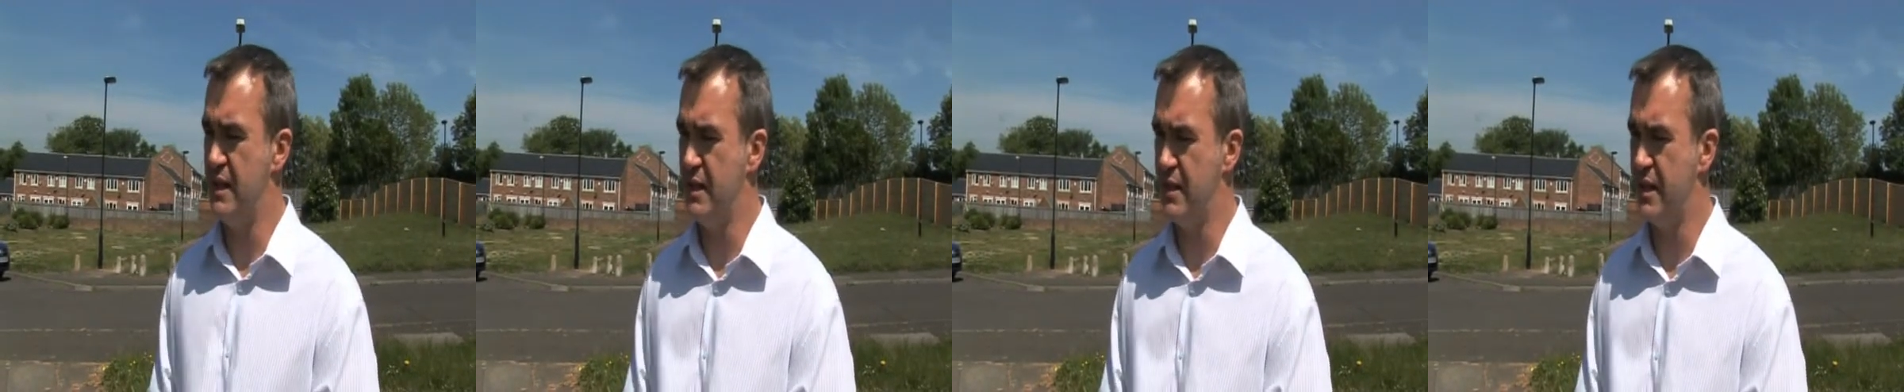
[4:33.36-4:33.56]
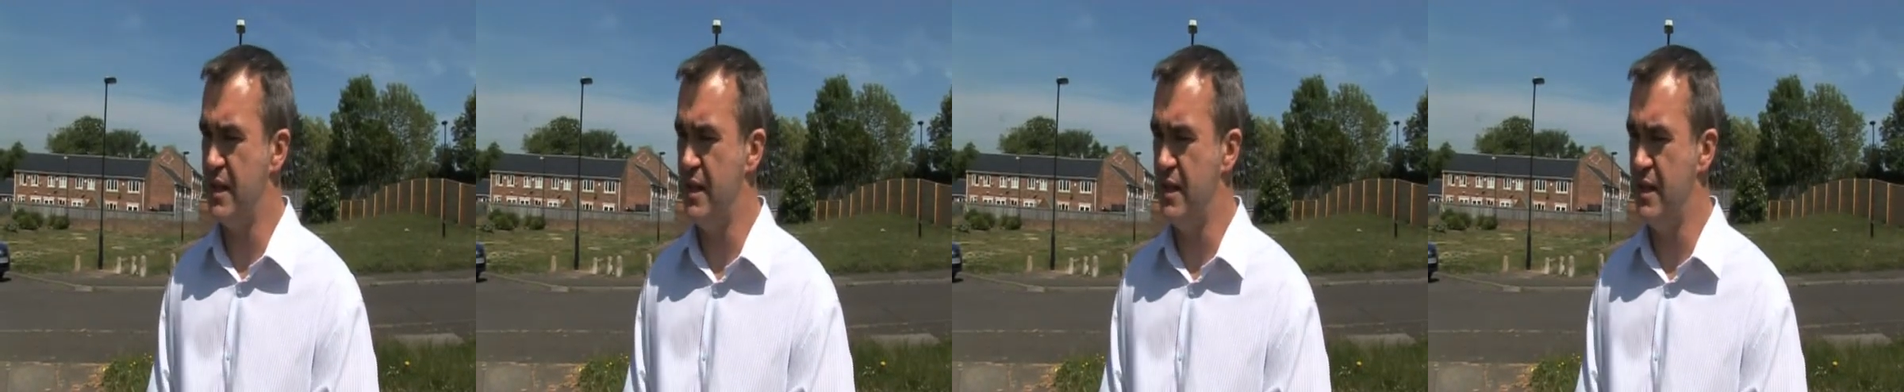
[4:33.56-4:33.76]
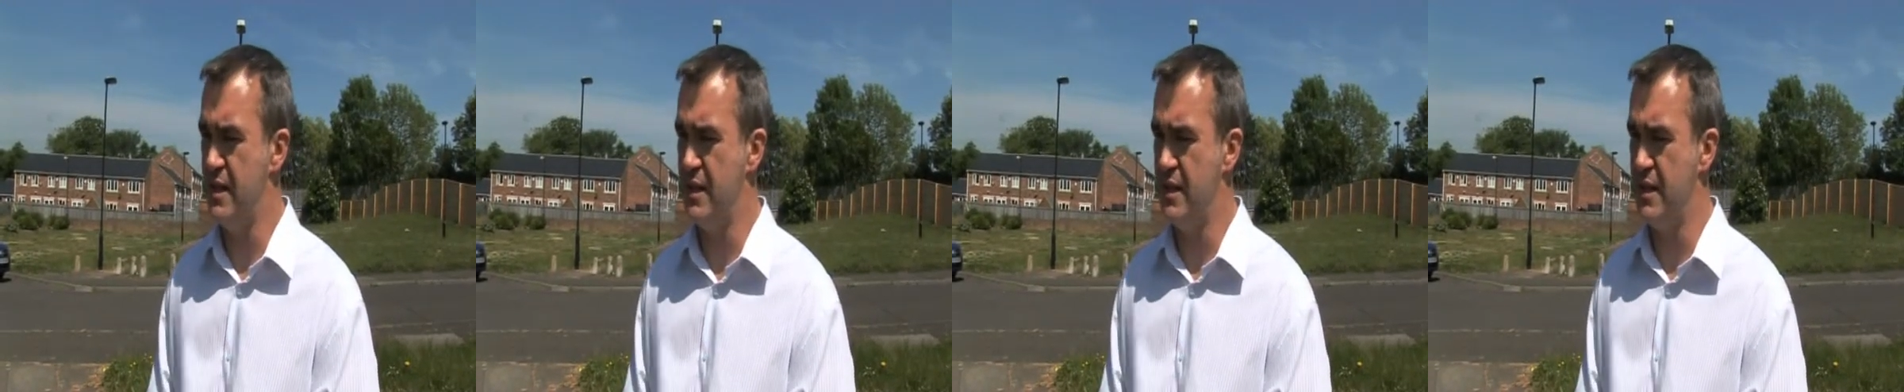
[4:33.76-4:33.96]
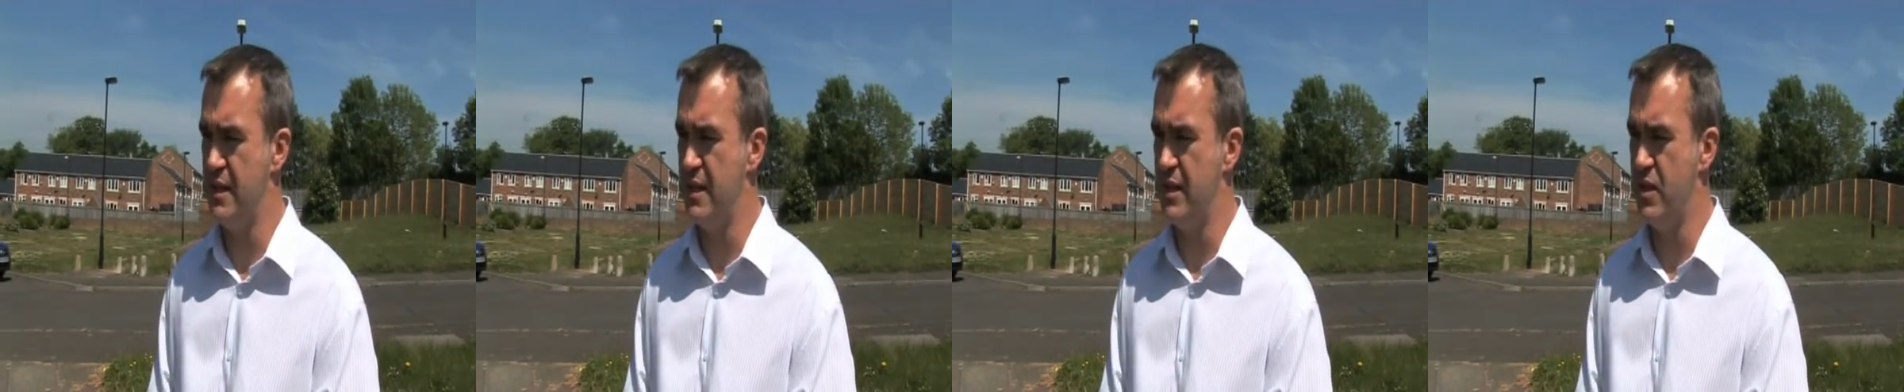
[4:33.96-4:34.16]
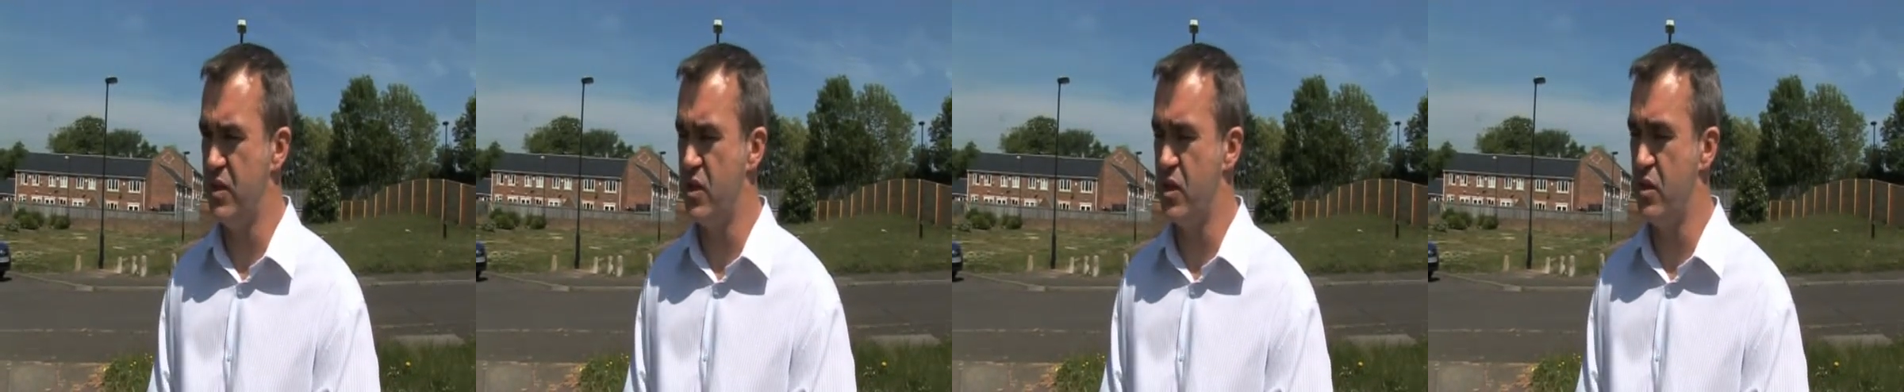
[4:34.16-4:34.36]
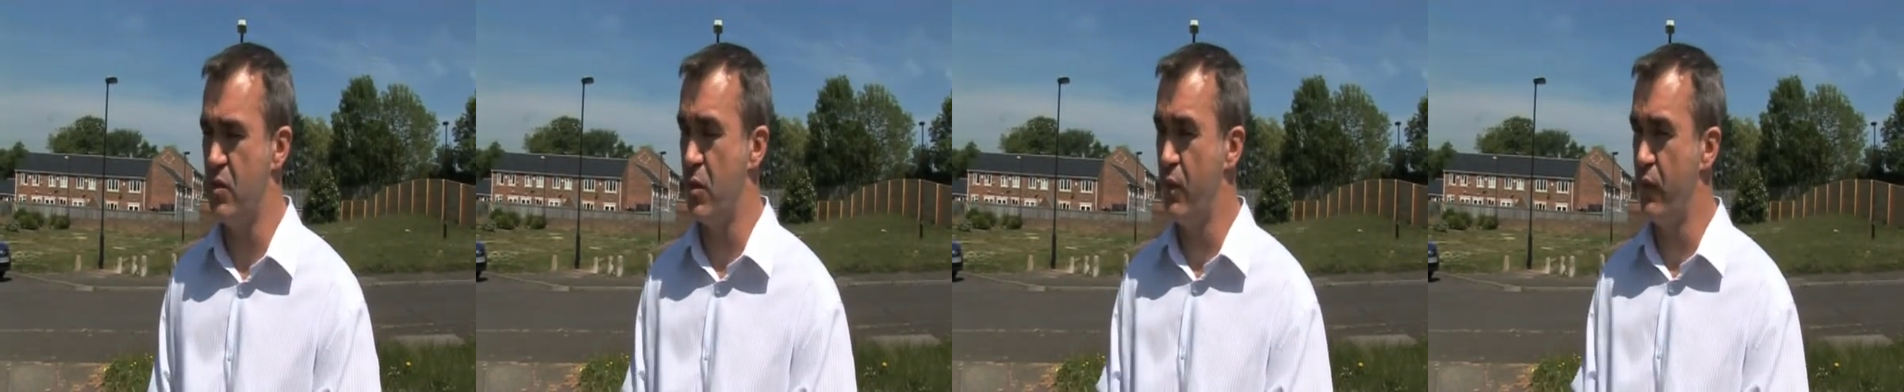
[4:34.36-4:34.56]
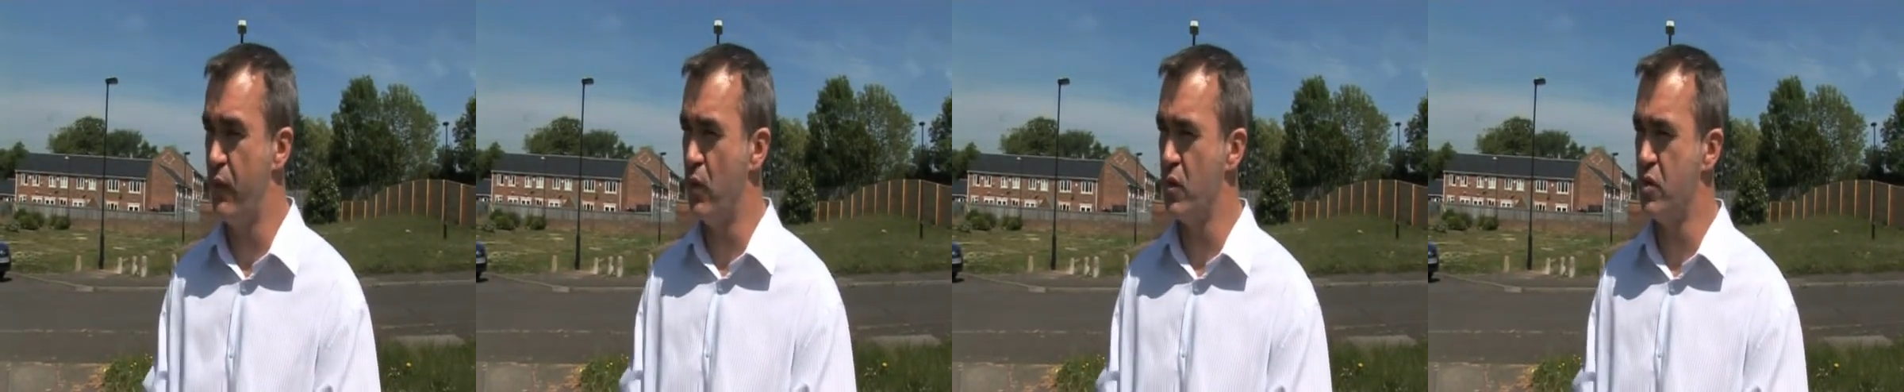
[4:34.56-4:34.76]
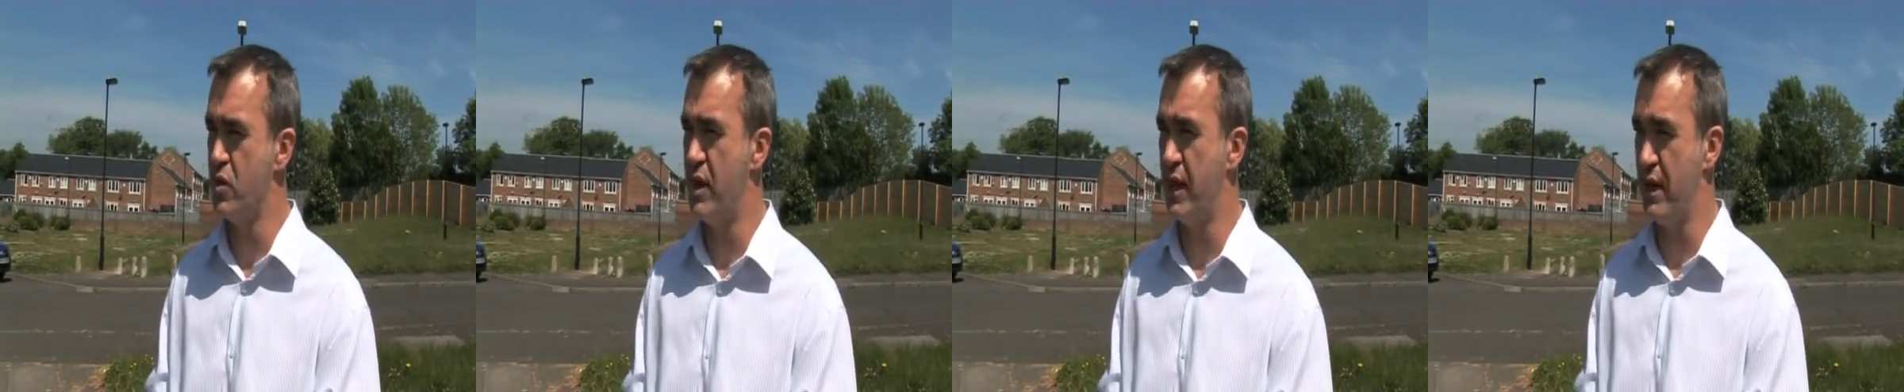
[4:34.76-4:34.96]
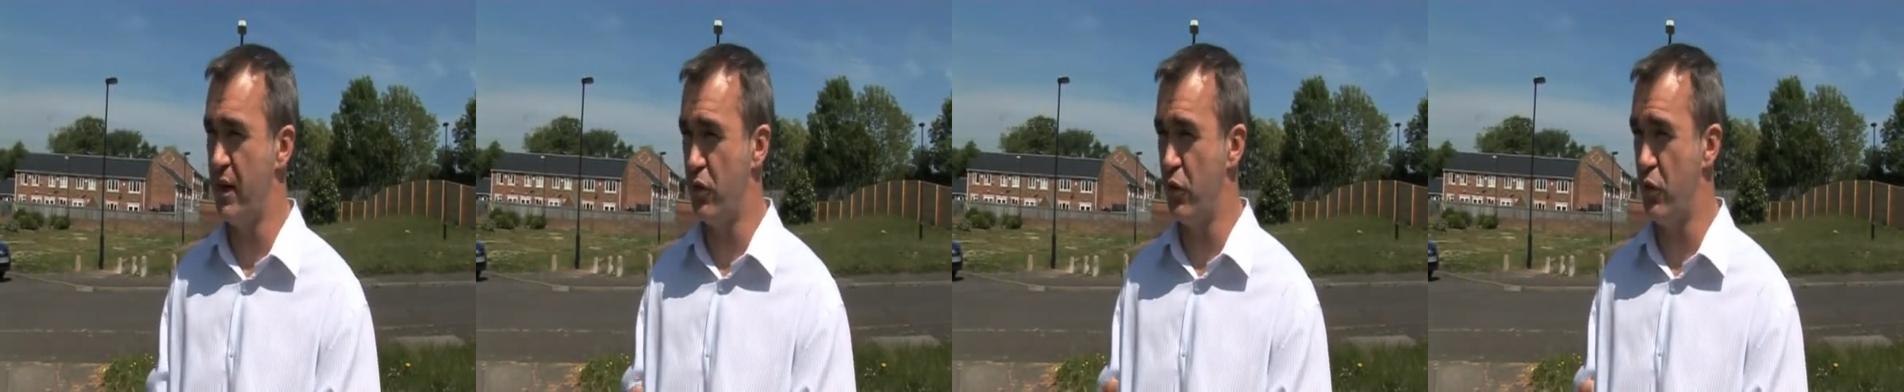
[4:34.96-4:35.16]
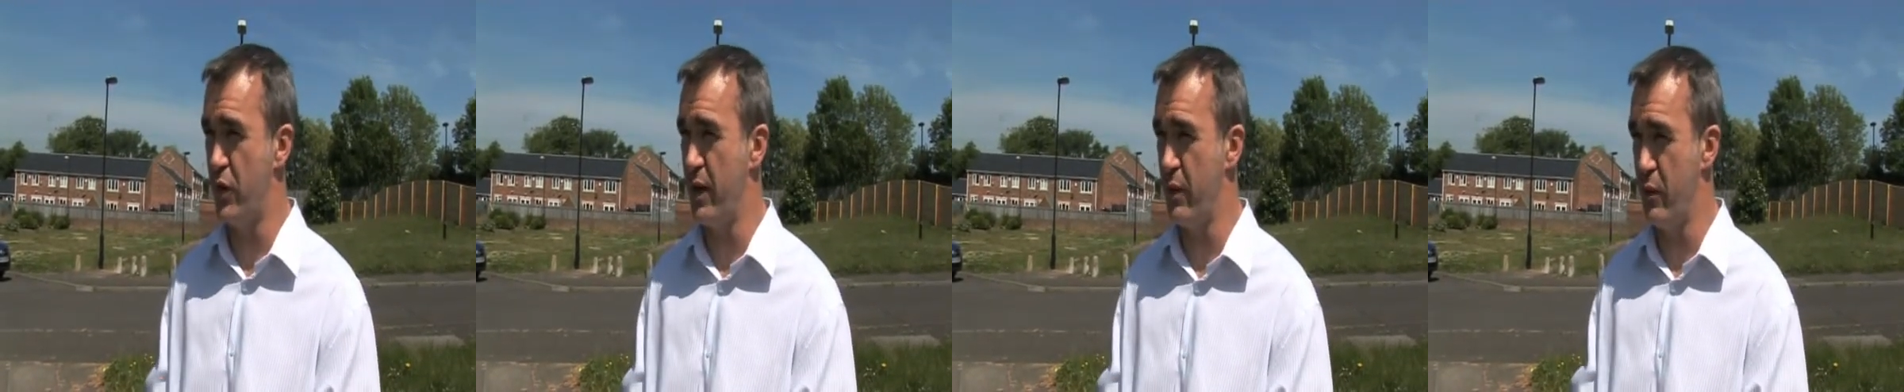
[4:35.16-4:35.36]
key issue. And we've also had to
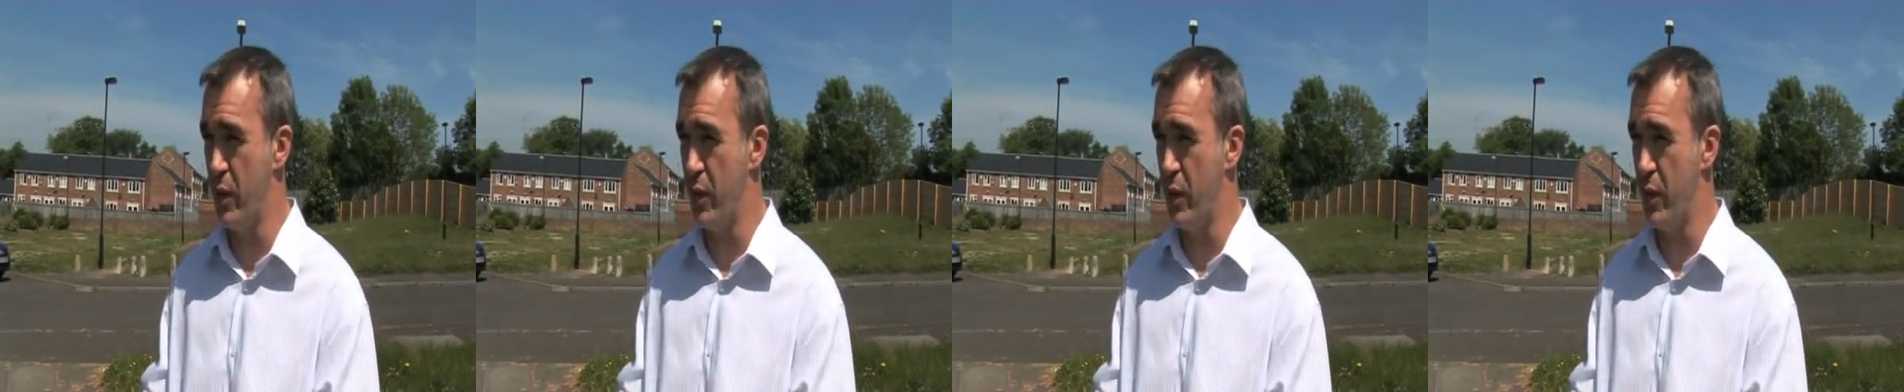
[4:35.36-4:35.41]
create